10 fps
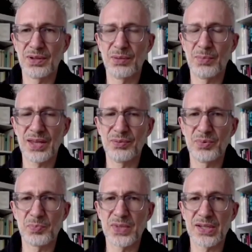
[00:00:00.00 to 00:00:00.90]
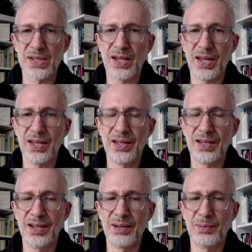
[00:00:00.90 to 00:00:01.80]
Matthew would be saying,
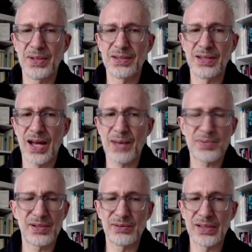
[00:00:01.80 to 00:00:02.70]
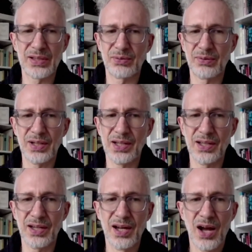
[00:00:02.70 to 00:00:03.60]
but absolutely
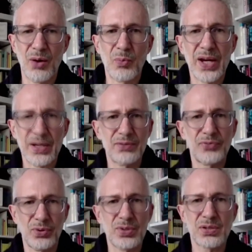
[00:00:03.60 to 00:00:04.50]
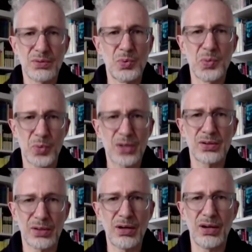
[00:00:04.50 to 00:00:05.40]
agree. On one hand, of course, we worked
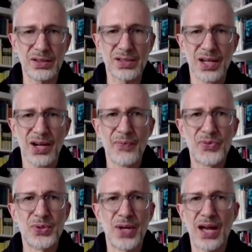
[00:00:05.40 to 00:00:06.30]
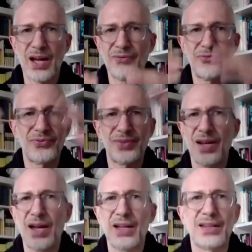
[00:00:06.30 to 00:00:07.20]
a lot to have
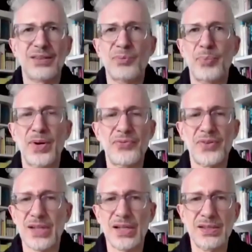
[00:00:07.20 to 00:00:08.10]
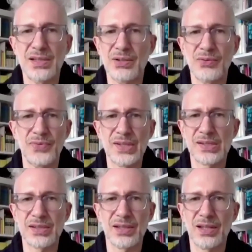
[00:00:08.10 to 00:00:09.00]
like the perfect idea of
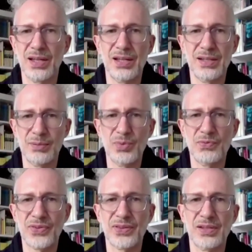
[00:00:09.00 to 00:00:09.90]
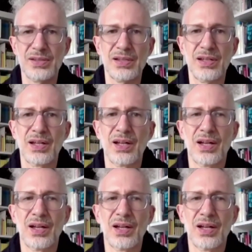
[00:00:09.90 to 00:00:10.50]
it in a movie theater,